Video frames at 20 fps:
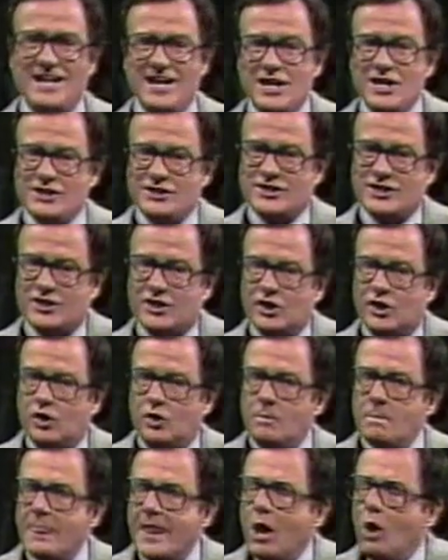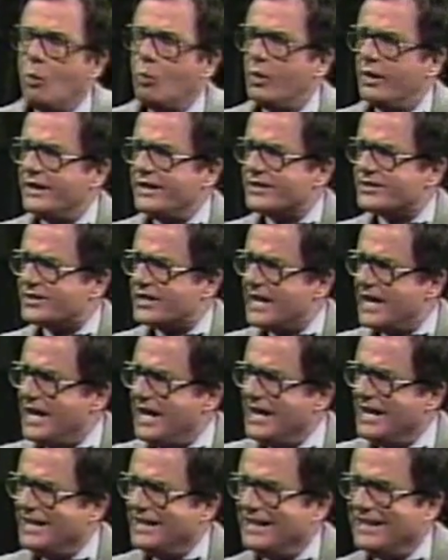to go. Well, you see,
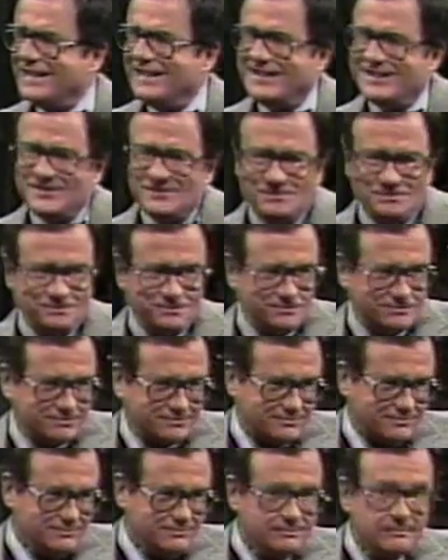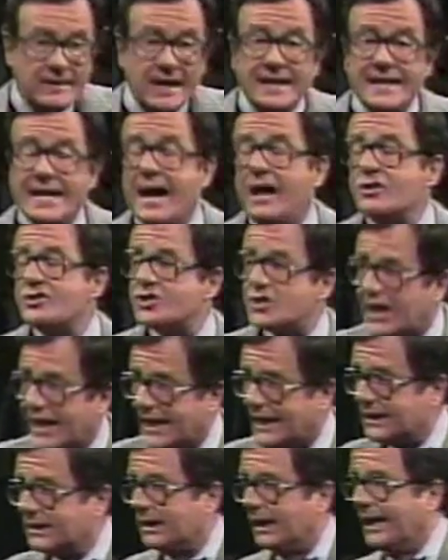now
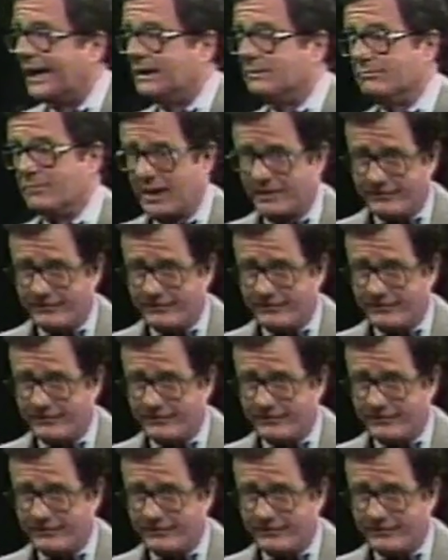John Glenn, bit of a